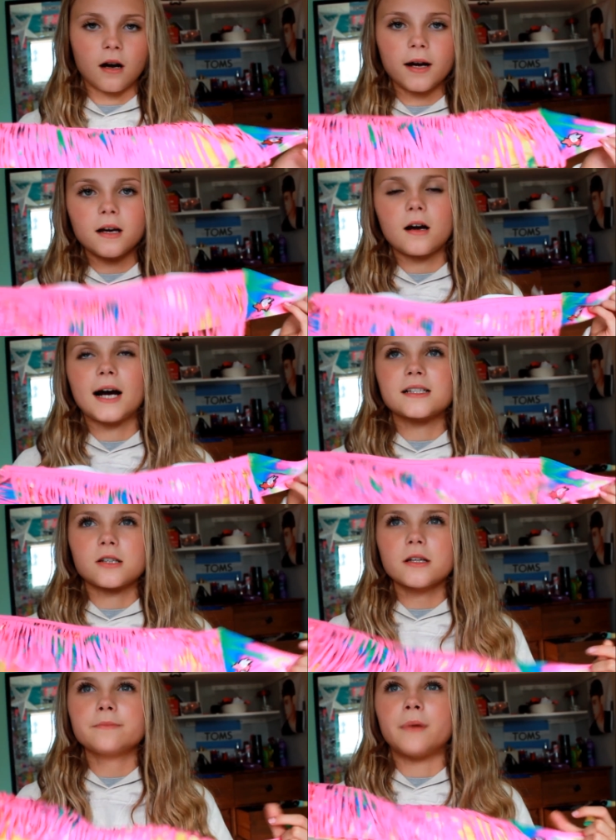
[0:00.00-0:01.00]
Saw it. I
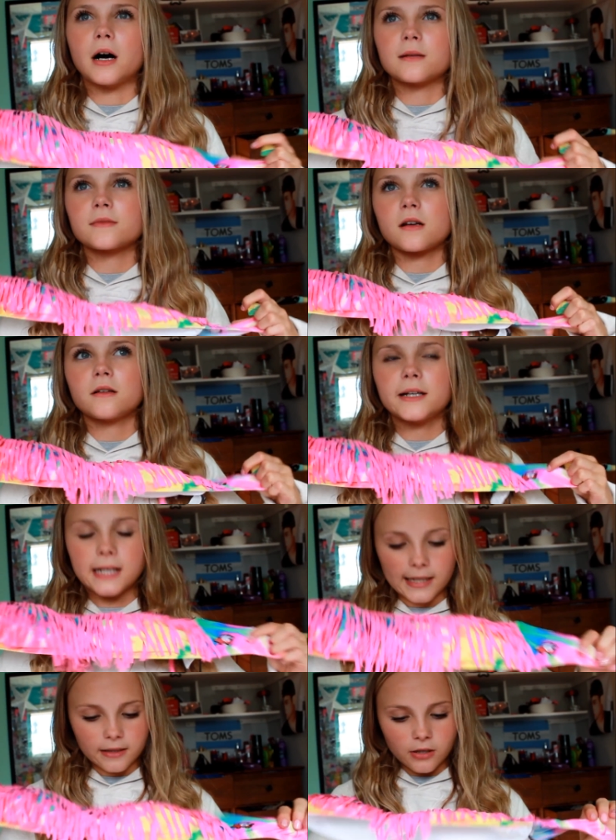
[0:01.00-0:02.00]
saw the bottoms online.
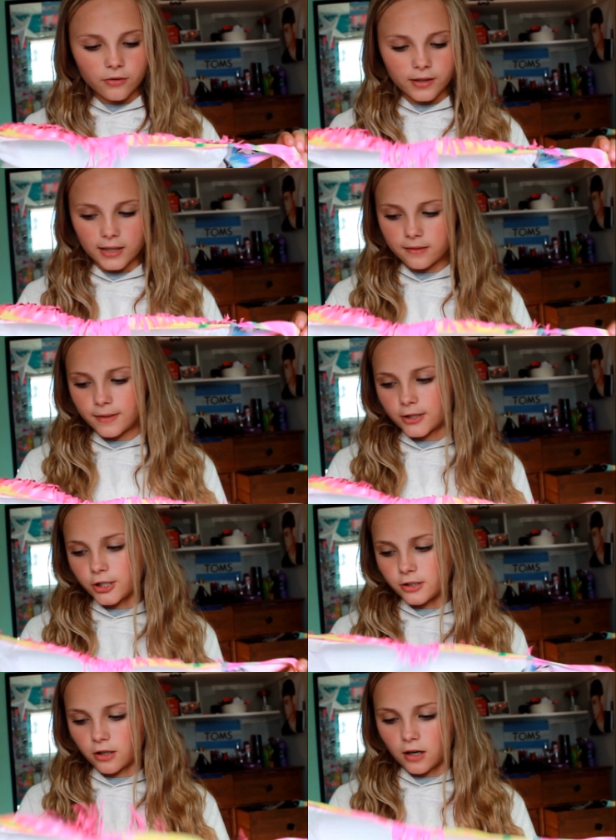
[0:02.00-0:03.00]
I didn't know they had a
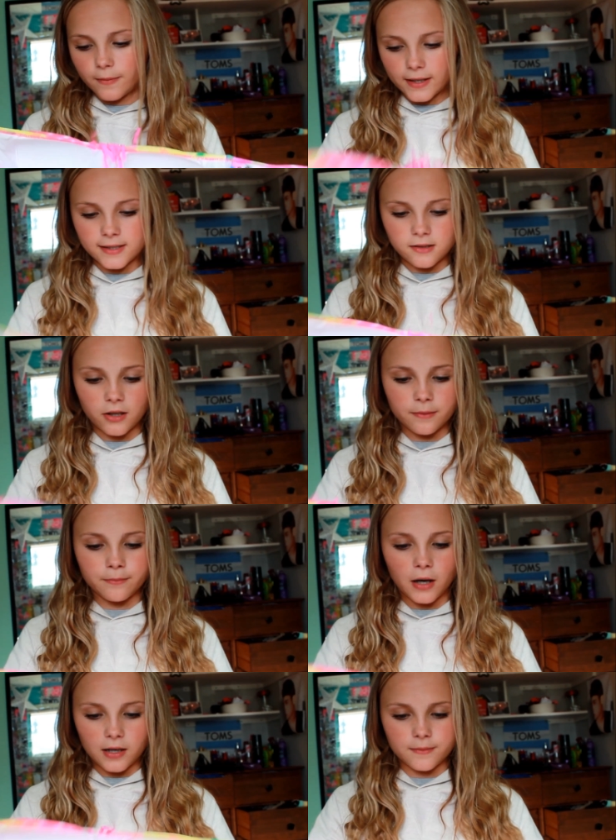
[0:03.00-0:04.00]
matching top. I just saw the
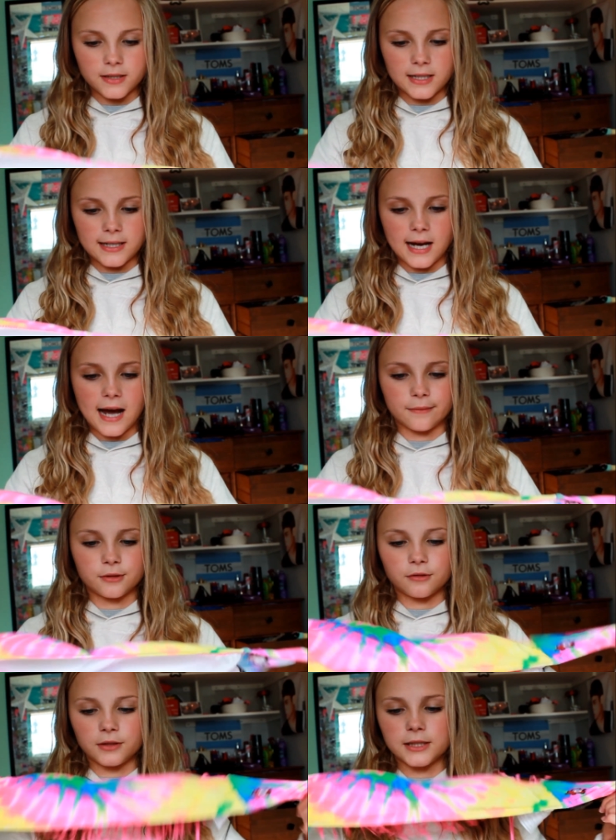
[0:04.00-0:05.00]
bottoms and I
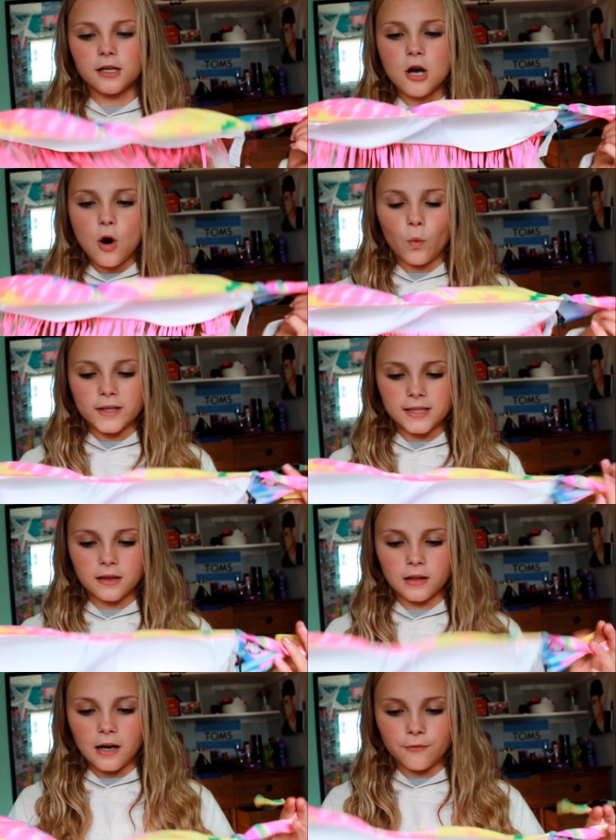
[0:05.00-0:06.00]
absolutely was
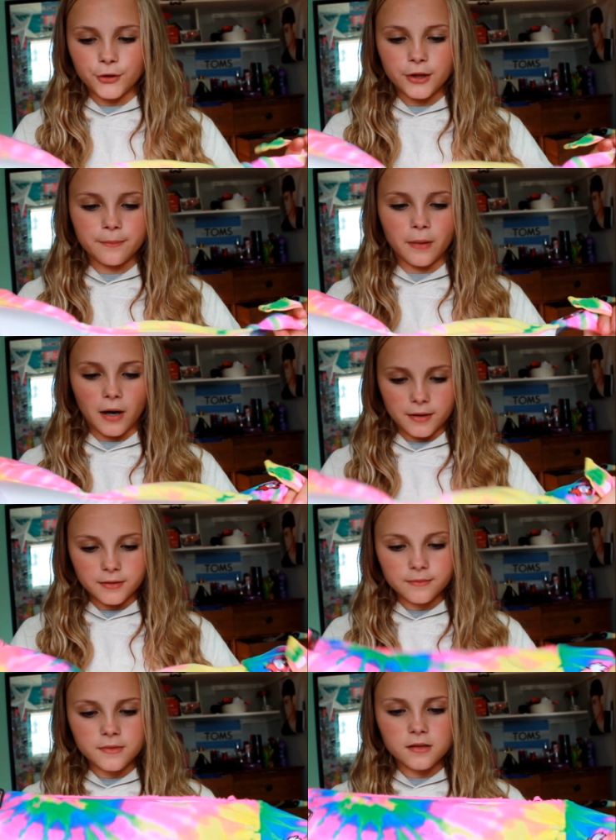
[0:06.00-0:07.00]
in love with the
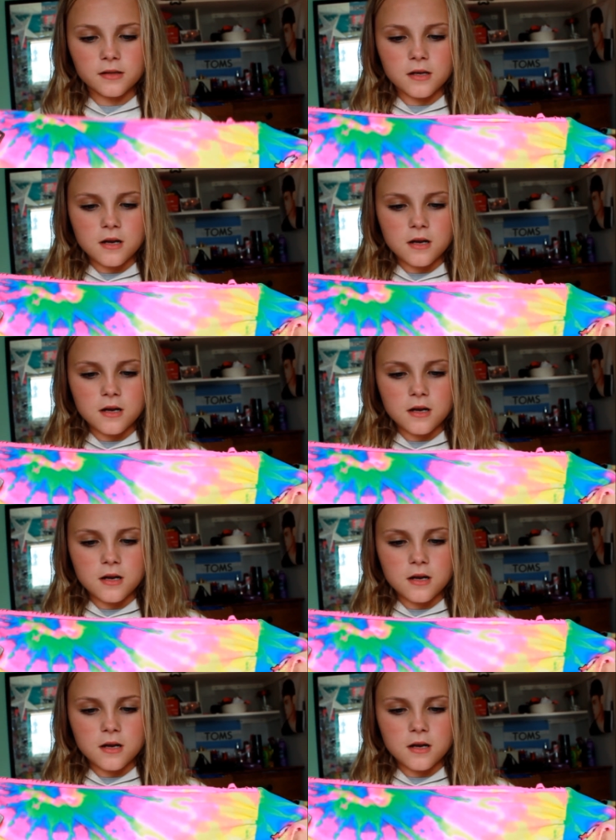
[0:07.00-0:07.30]
bottoms.